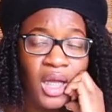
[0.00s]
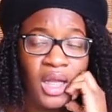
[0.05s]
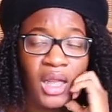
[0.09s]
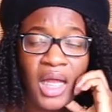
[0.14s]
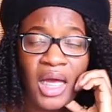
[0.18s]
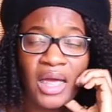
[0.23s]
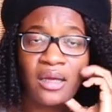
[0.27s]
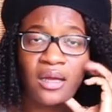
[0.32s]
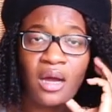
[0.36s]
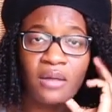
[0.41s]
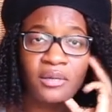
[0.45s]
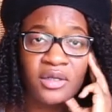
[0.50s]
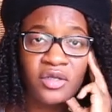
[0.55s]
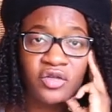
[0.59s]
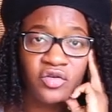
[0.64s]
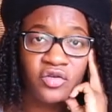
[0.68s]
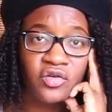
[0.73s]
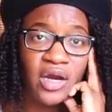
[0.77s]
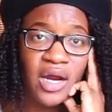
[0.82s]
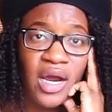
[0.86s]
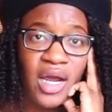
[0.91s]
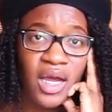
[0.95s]
Like, comment,
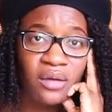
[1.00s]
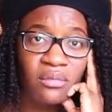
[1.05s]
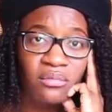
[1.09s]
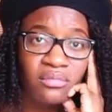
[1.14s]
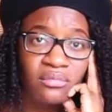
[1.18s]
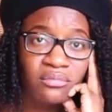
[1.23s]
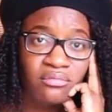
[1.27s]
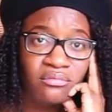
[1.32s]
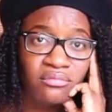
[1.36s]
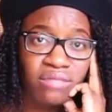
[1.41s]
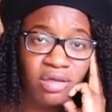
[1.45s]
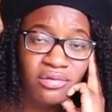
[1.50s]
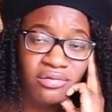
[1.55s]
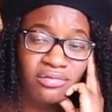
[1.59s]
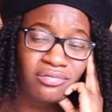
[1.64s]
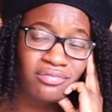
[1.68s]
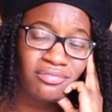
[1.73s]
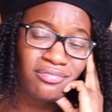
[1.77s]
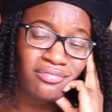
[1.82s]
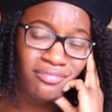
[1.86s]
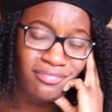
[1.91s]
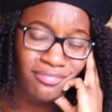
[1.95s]
subscribe.
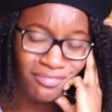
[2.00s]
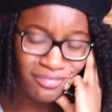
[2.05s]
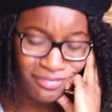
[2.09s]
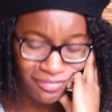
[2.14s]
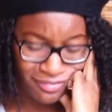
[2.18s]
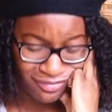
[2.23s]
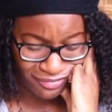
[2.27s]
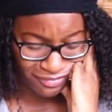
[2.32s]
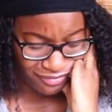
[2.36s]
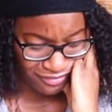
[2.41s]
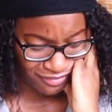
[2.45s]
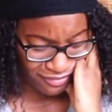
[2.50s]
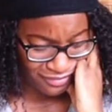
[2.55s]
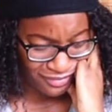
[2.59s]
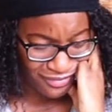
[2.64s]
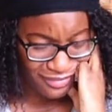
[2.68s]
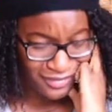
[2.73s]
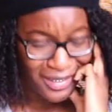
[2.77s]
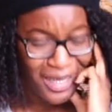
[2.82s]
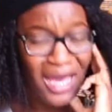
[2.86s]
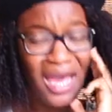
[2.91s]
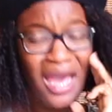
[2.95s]

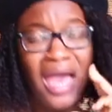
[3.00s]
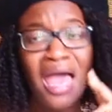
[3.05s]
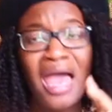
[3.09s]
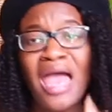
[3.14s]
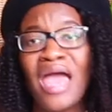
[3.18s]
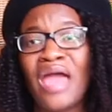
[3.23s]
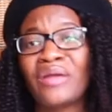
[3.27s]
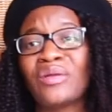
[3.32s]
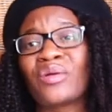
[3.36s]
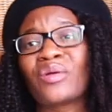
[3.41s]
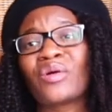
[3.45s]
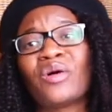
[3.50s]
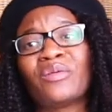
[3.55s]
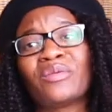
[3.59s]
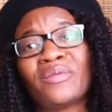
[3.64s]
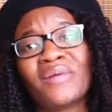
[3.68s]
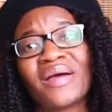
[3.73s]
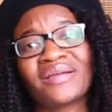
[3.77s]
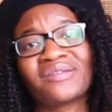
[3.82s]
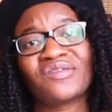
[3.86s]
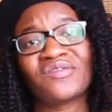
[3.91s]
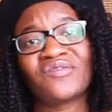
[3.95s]
And your girl will be
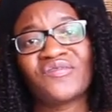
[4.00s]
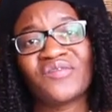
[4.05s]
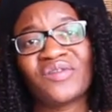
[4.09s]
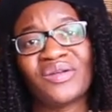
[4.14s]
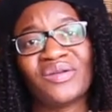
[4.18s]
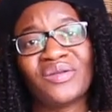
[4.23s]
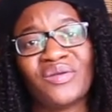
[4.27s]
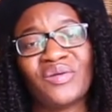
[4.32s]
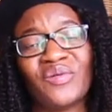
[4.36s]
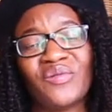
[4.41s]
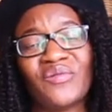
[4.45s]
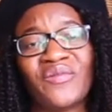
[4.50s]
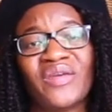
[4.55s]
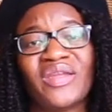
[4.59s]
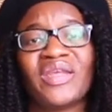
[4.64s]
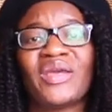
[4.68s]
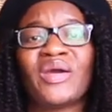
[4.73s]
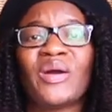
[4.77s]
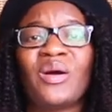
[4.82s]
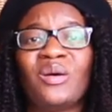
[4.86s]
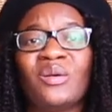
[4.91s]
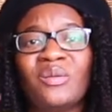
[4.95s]
back soon for a new
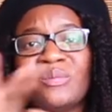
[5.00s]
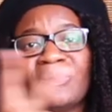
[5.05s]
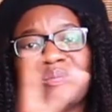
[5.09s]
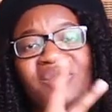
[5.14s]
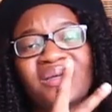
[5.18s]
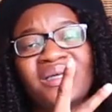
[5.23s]
video.